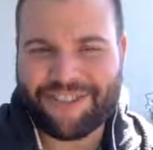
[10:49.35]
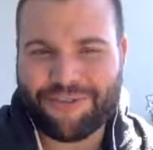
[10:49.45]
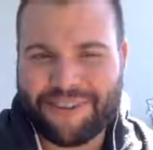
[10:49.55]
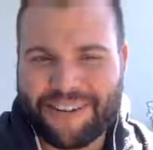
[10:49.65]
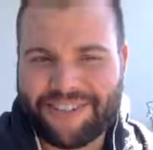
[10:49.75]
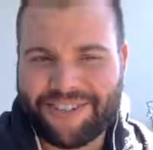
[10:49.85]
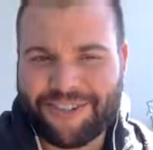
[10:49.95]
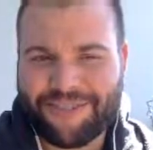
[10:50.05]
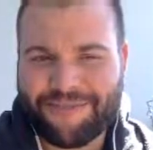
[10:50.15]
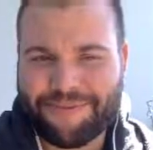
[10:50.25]
direct
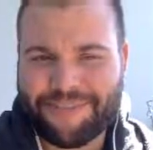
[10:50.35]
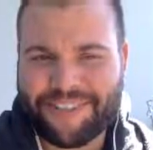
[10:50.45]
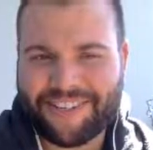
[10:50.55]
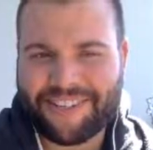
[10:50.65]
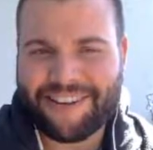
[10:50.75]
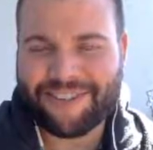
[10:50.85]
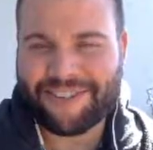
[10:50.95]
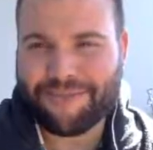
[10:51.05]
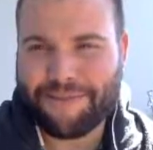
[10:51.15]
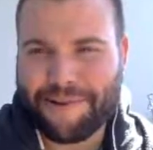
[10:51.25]
starting from
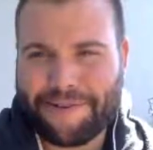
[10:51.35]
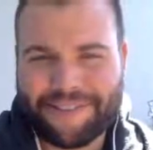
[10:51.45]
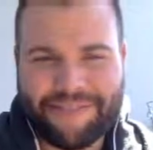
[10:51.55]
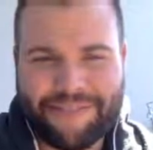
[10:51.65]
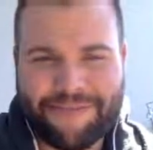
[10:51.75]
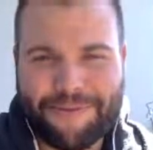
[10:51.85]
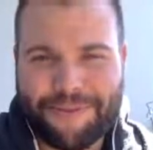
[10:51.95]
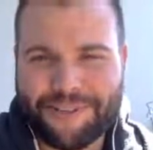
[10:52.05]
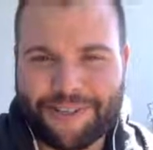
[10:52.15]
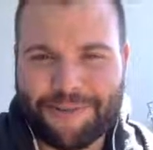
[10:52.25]

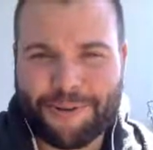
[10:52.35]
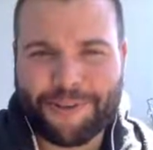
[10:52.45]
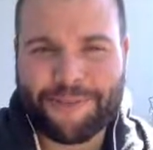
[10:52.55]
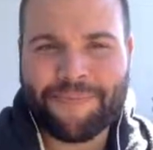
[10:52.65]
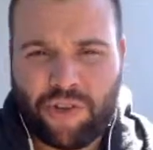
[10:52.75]
6,374 in this corner.